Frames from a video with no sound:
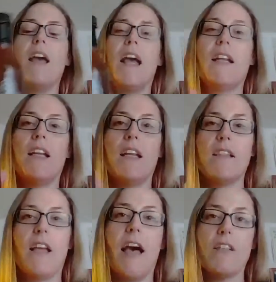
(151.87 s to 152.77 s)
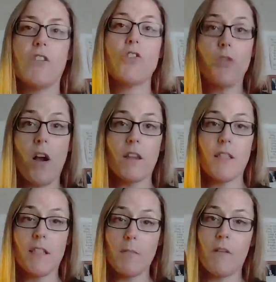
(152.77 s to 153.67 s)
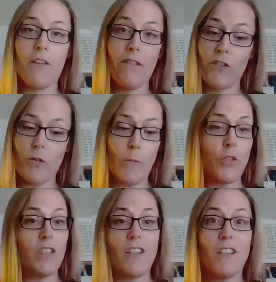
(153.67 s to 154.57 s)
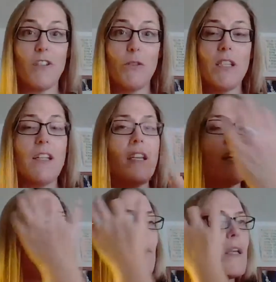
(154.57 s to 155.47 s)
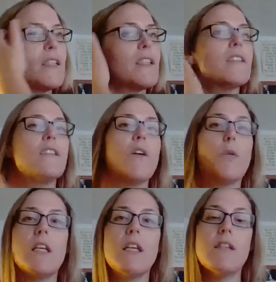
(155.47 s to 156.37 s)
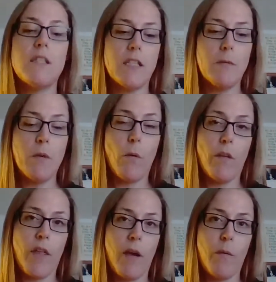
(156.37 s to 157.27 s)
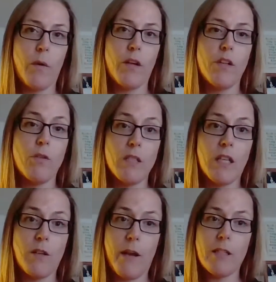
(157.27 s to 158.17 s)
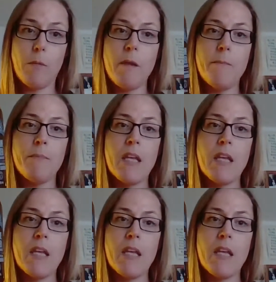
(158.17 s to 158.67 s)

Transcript: and it has a strong sesame flavor, so I'm just going to use it because this is the only sesame oil that we're using in the recipe.